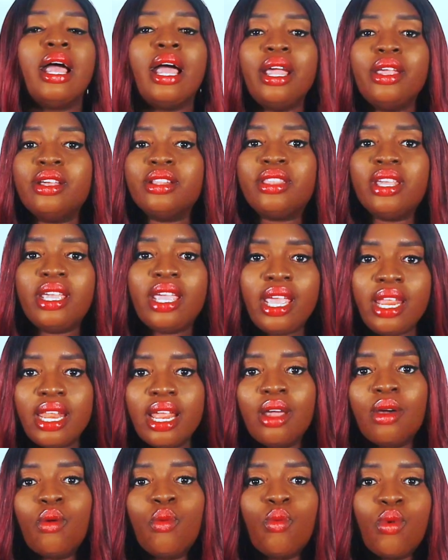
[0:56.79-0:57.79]
And you're
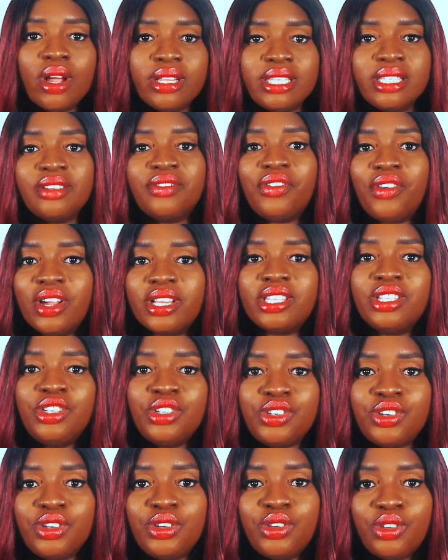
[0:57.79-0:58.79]
thinking, what is the first thing
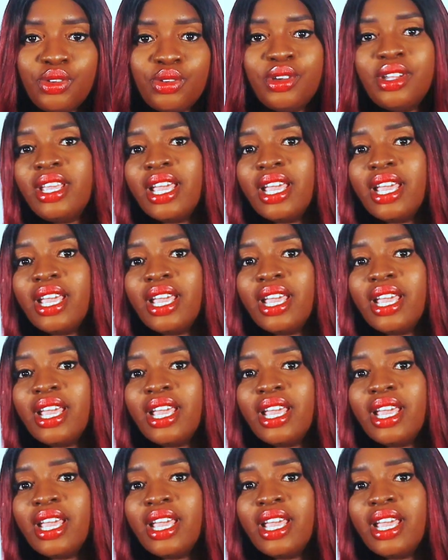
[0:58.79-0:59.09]
you should do?